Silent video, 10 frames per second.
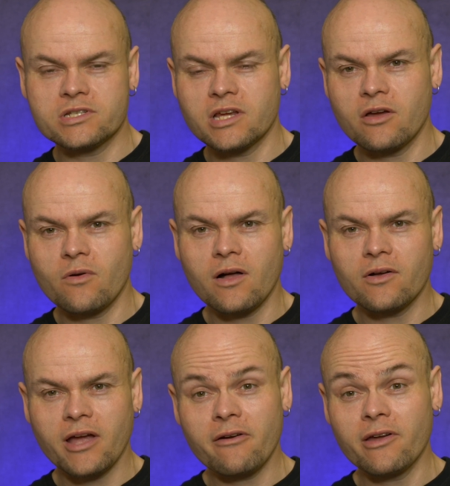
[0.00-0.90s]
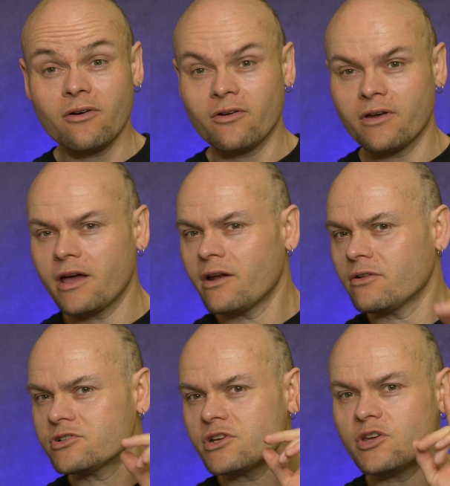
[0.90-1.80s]
So I'll carry on and
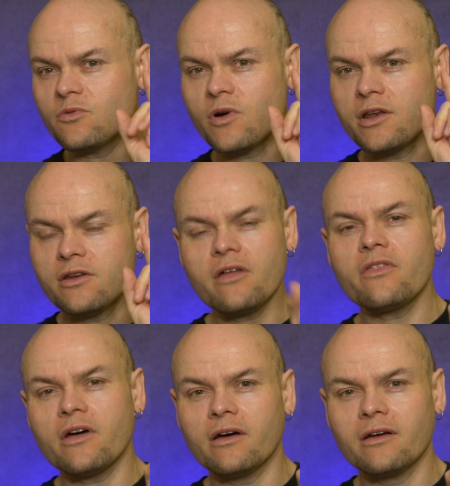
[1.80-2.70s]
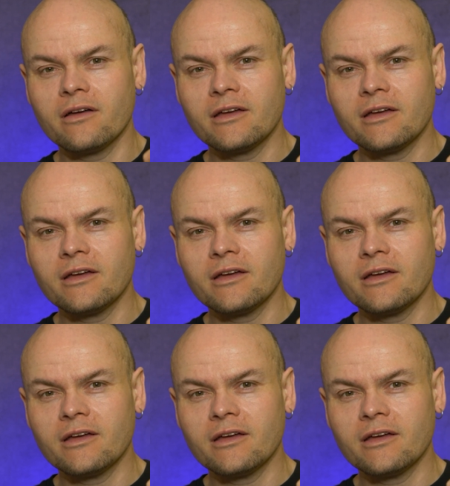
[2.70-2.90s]
I'll show you another